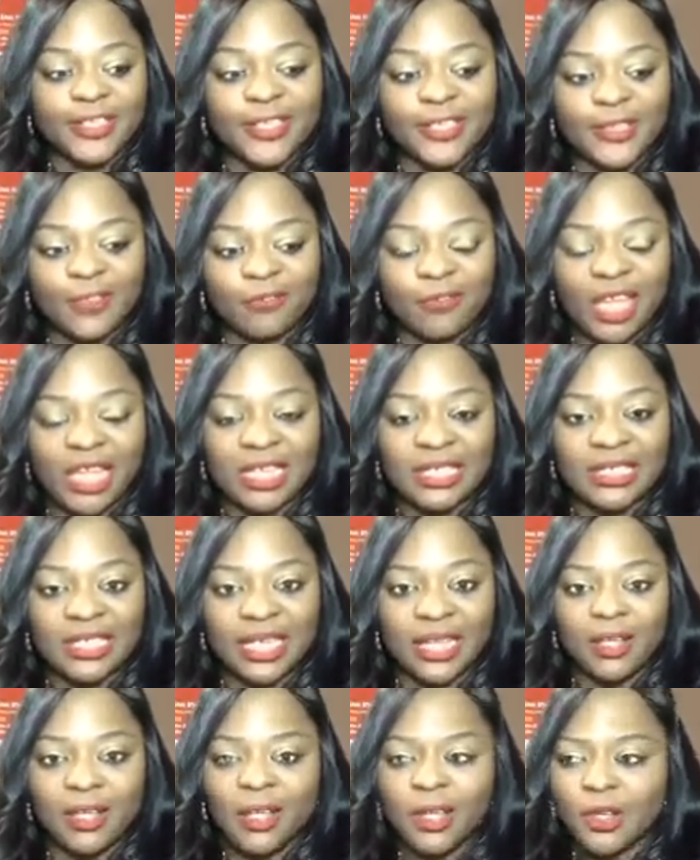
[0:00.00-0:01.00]
she's
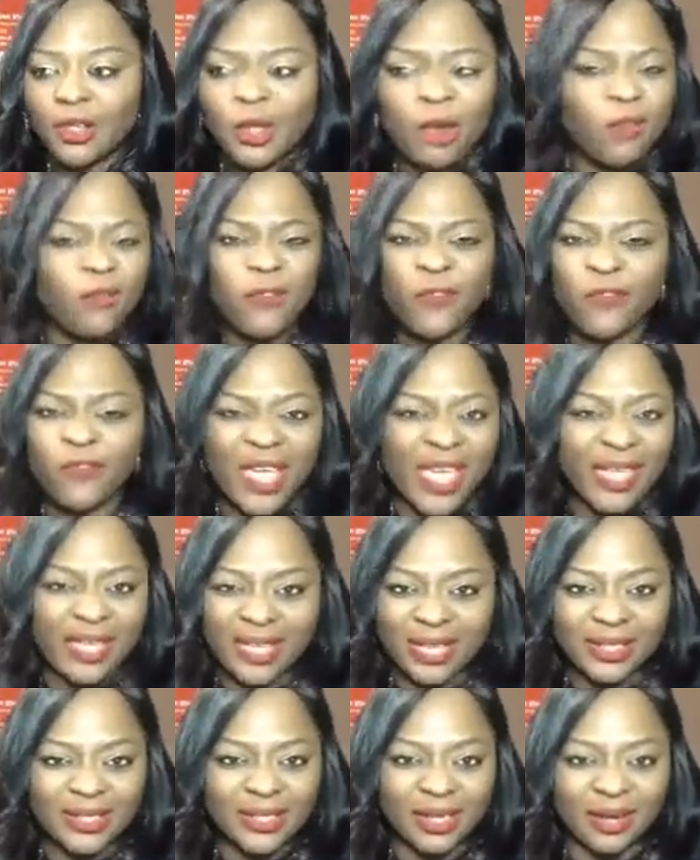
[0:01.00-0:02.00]
facing. Don't fake
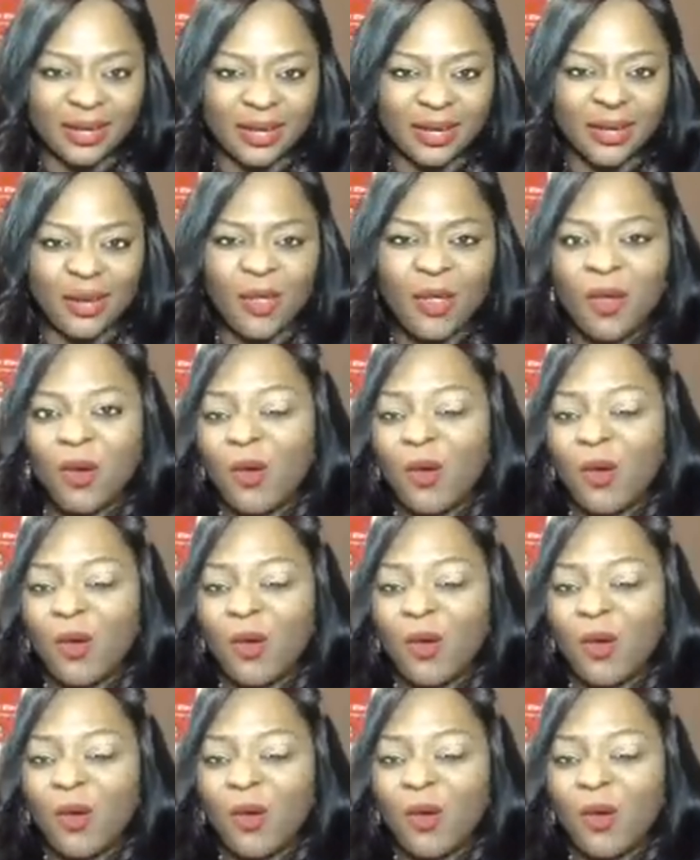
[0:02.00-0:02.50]
it to her.